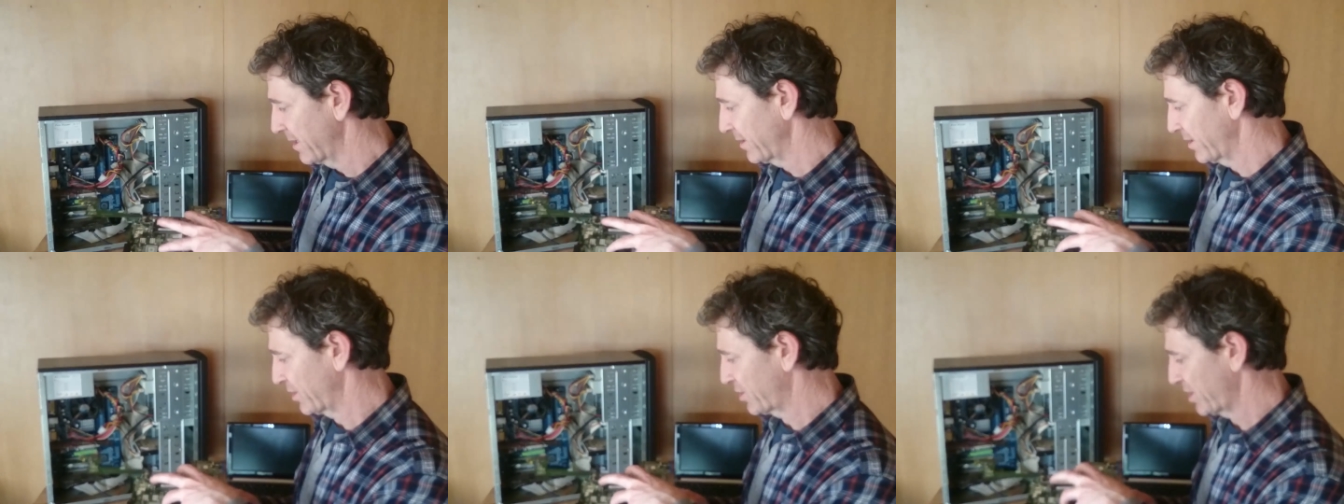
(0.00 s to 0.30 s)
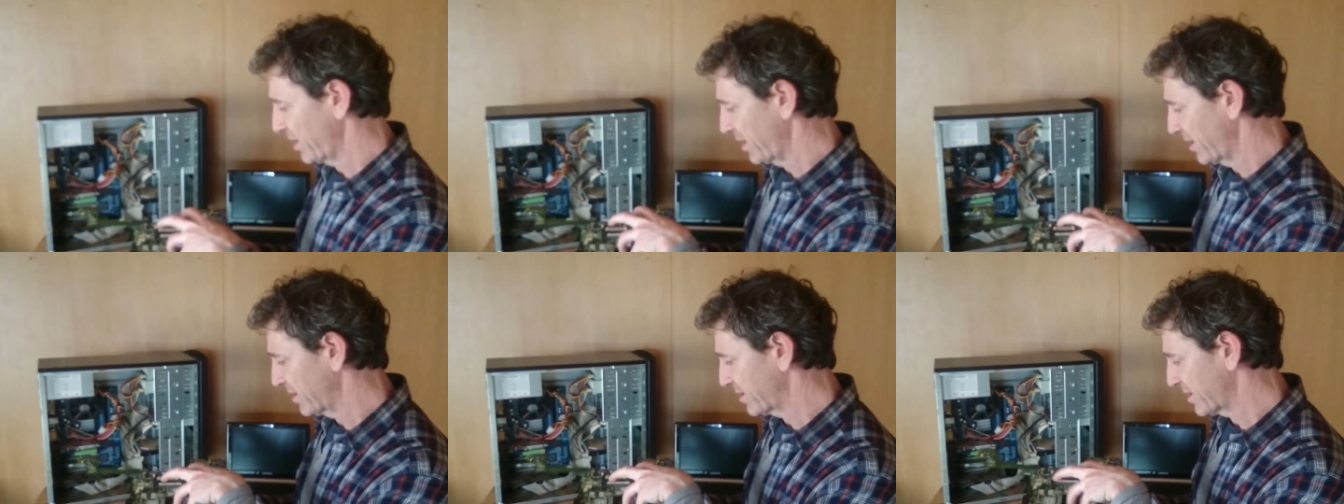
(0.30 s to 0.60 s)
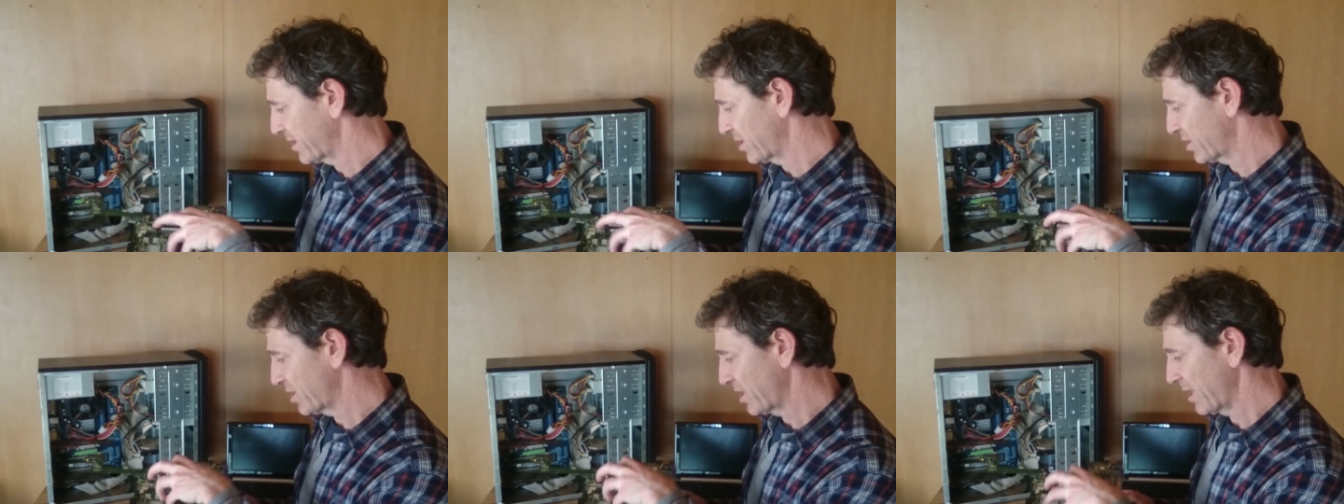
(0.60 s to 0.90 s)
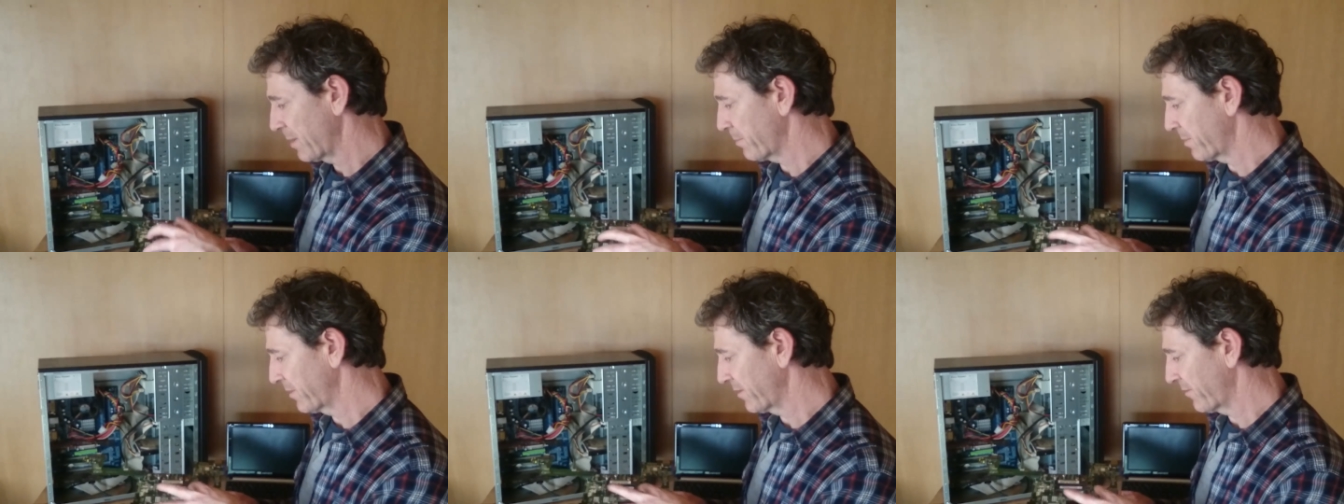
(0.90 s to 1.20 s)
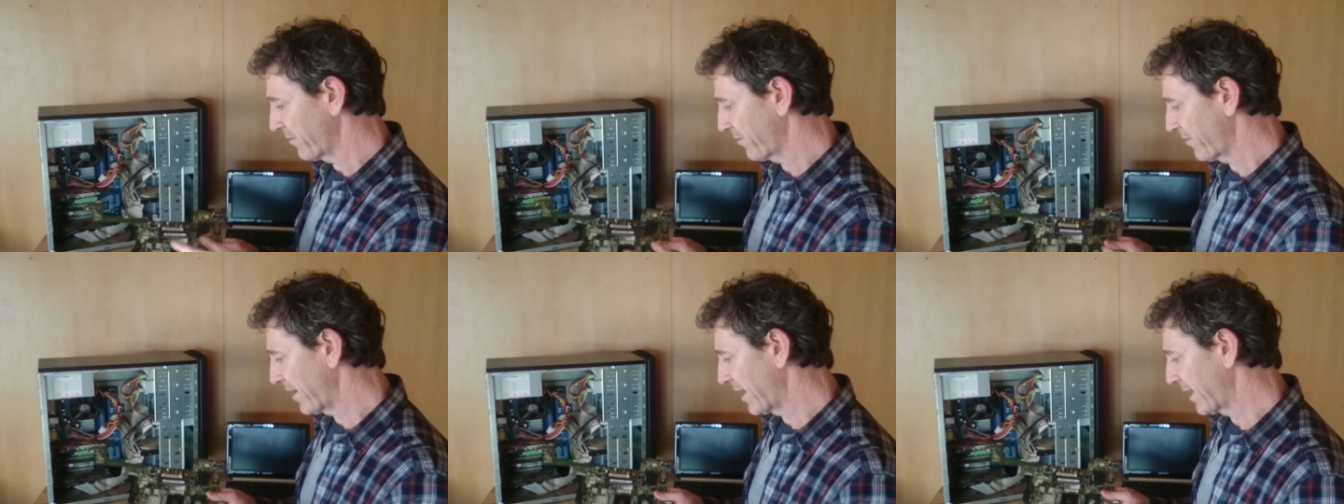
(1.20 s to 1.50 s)
they change the shape of the
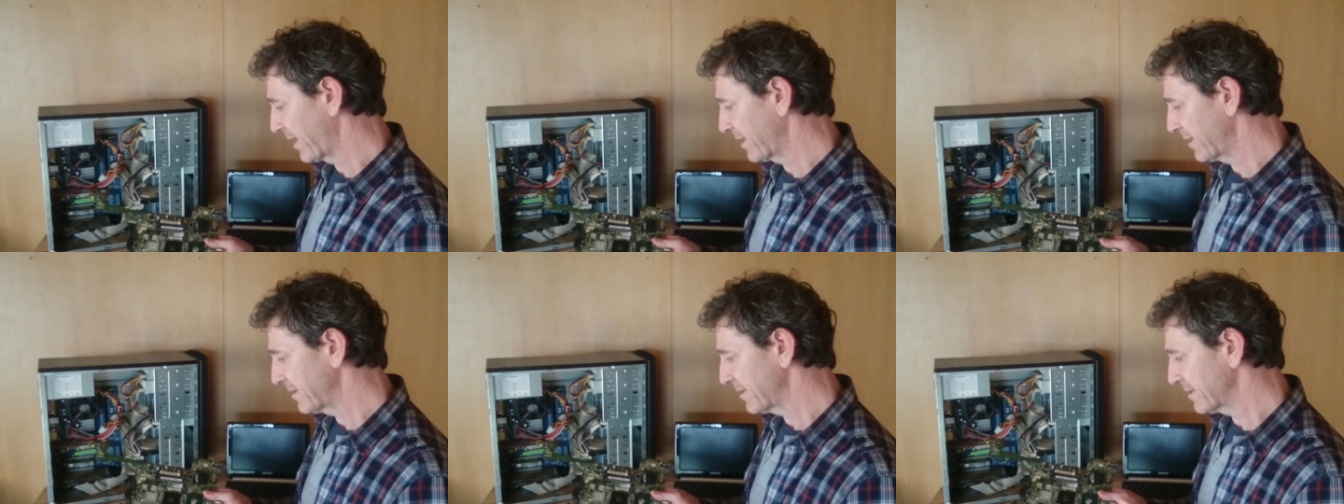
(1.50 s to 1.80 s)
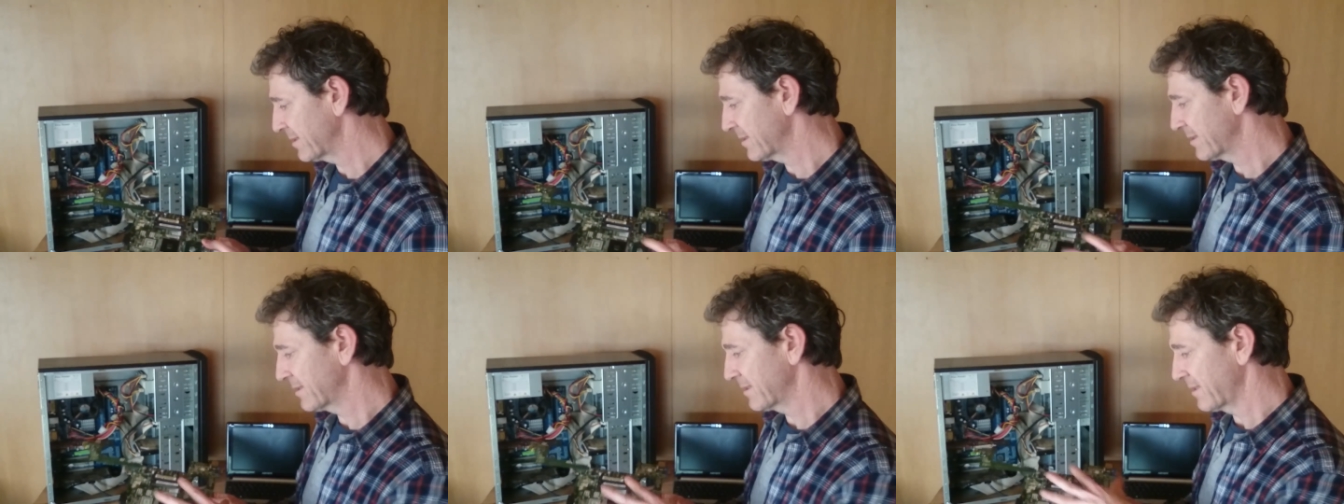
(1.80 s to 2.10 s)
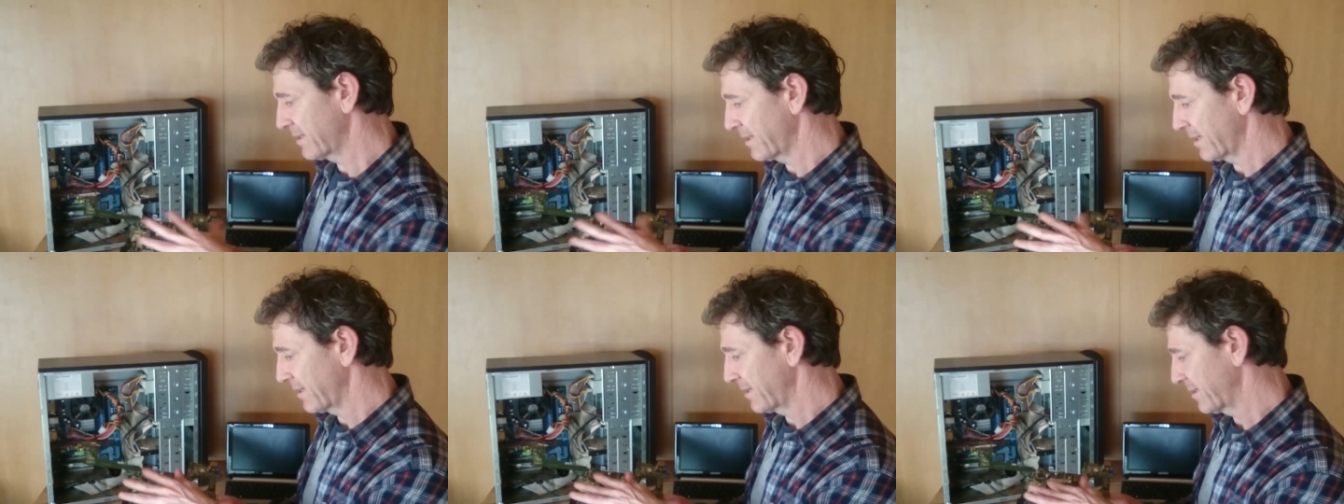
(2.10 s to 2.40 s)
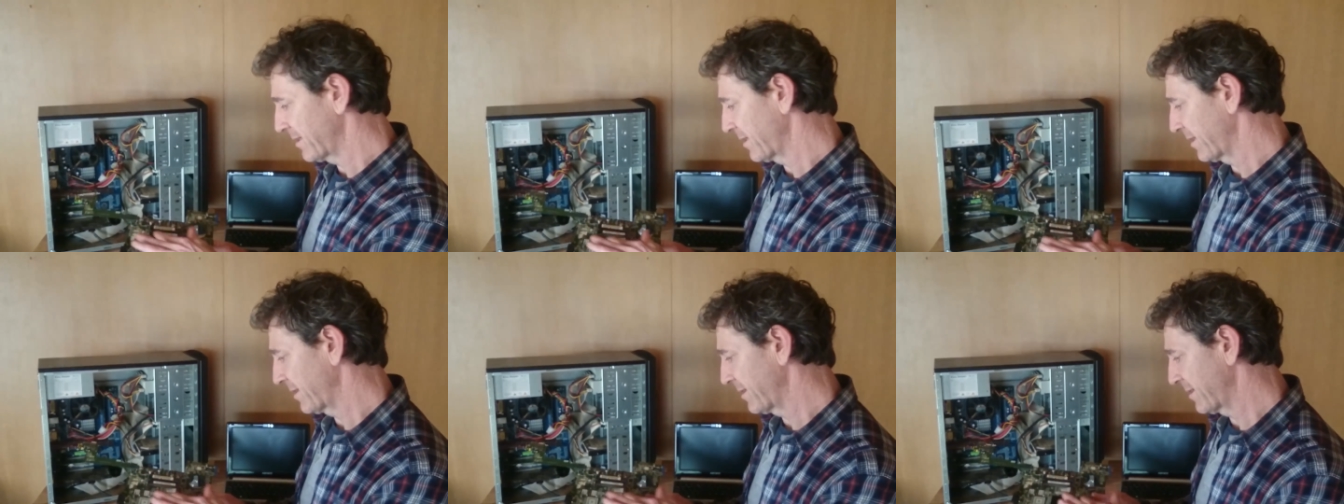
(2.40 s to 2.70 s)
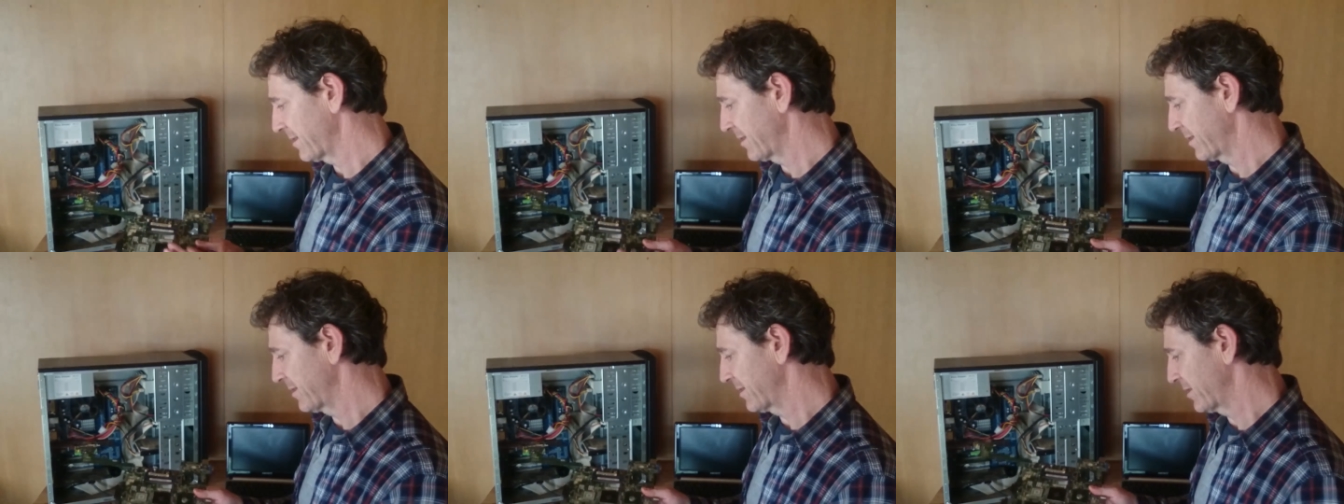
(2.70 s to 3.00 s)
fans, the, the
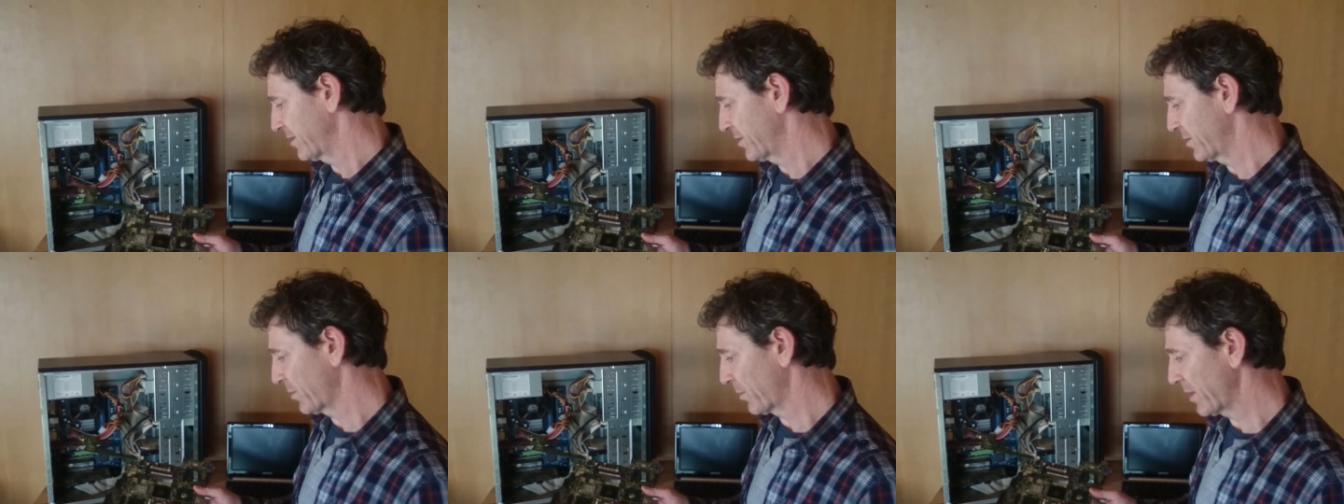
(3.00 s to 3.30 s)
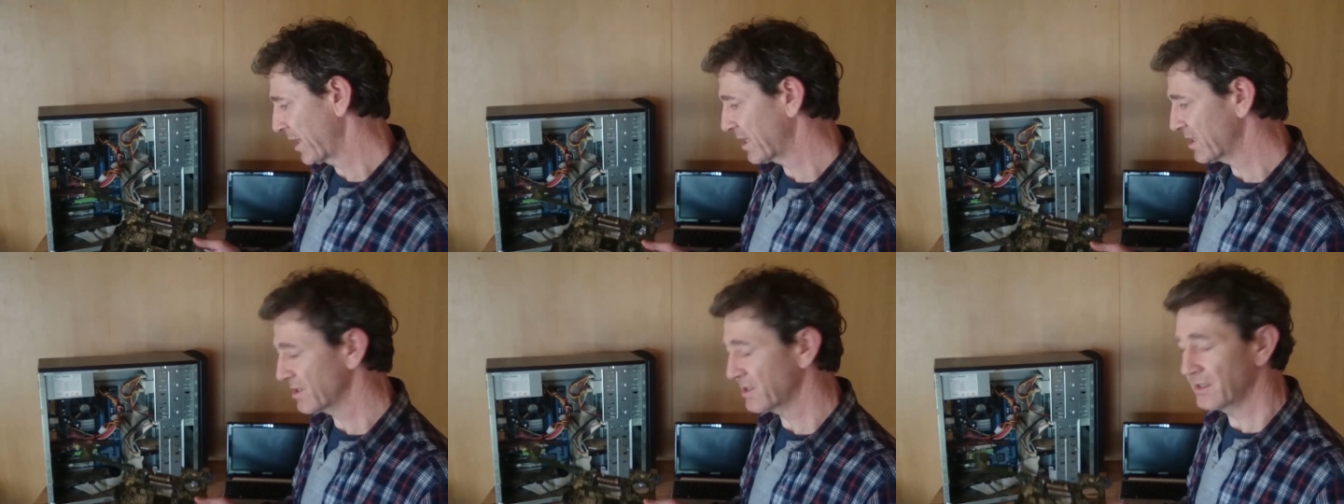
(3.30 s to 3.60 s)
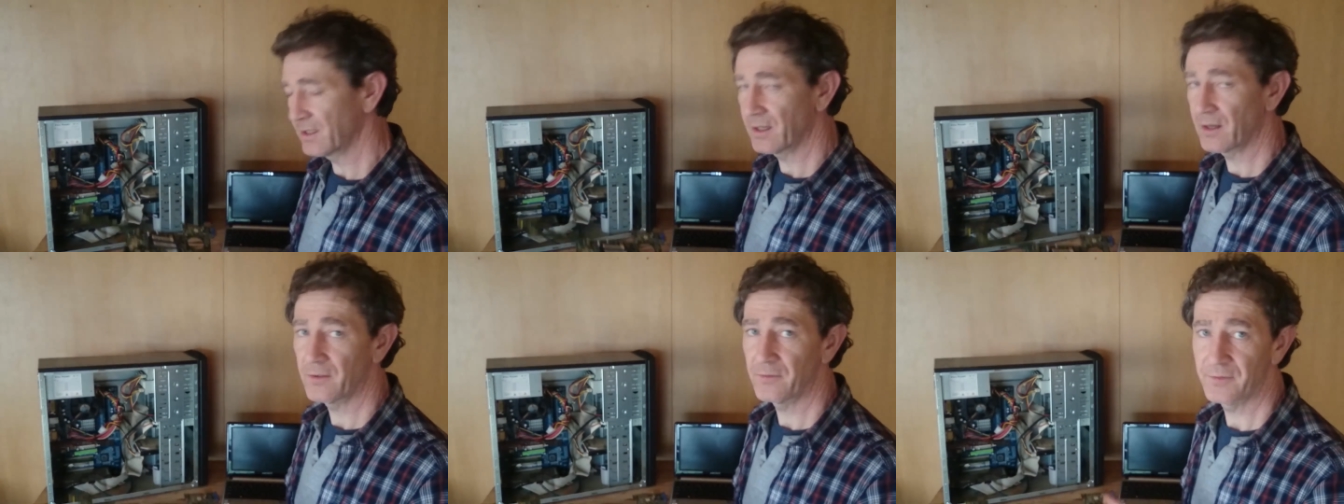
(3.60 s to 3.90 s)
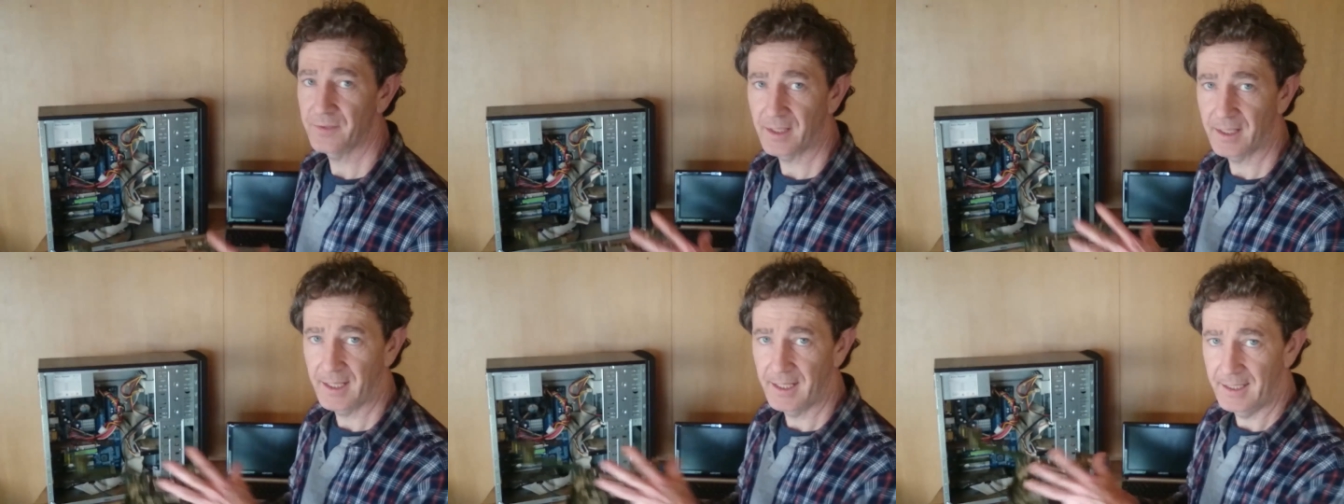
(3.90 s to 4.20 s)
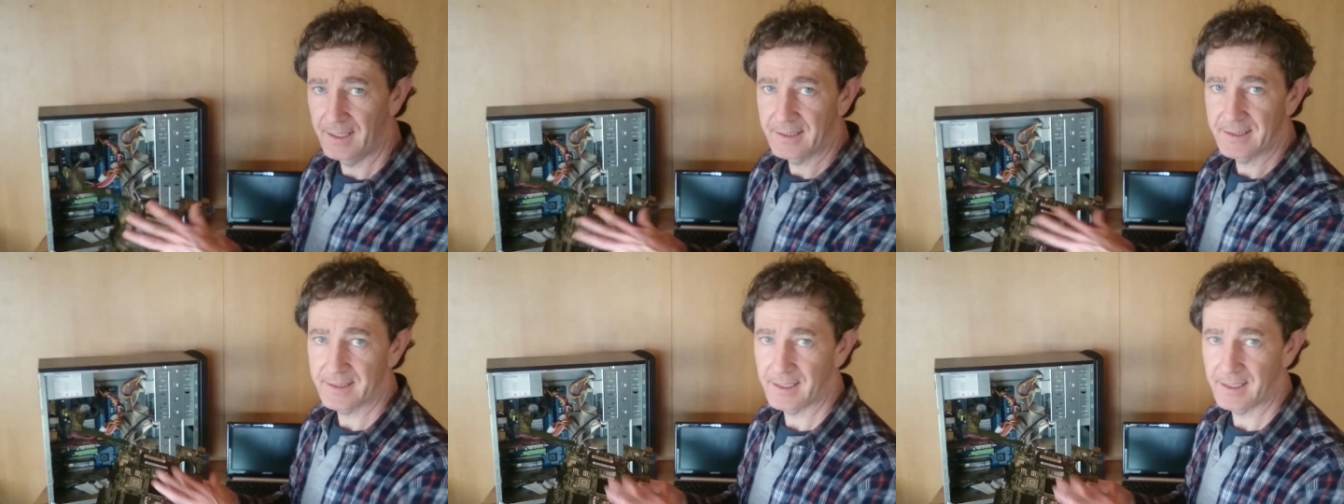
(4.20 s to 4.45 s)
direction of the heat